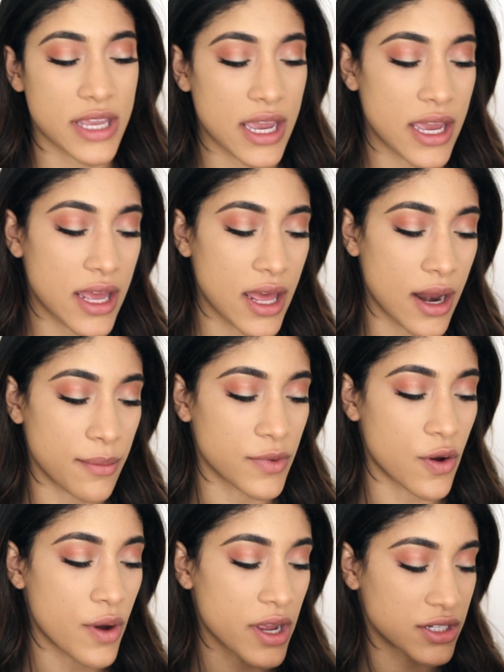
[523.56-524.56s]
kit and
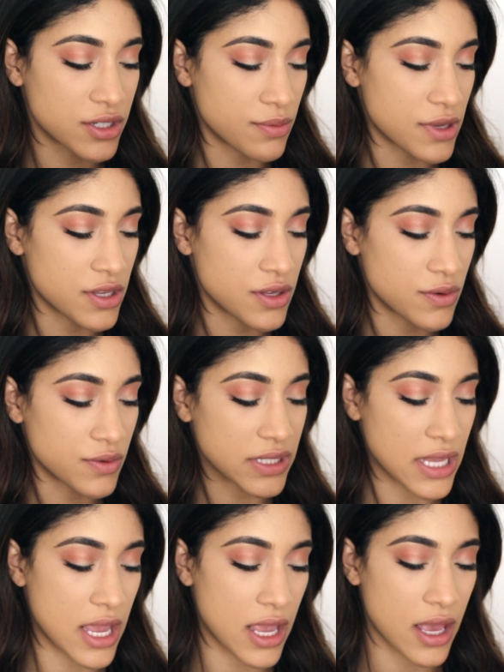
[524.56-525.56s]
I'm going to be
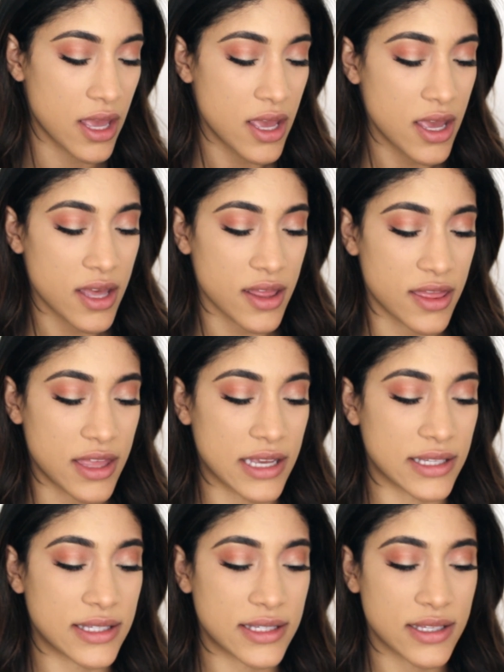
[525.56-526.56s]
using
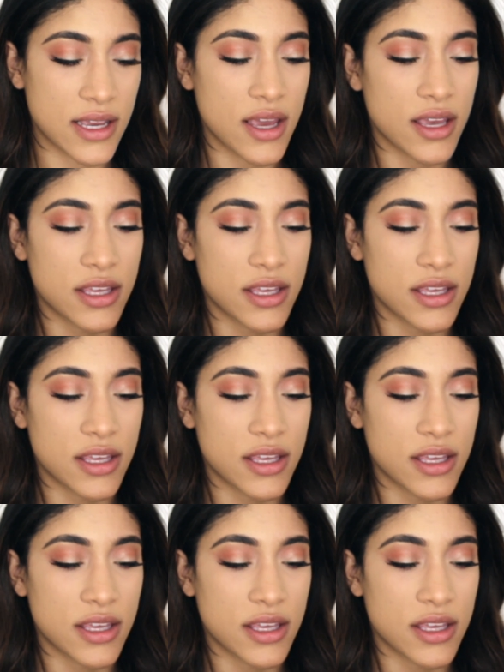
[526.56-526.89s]
this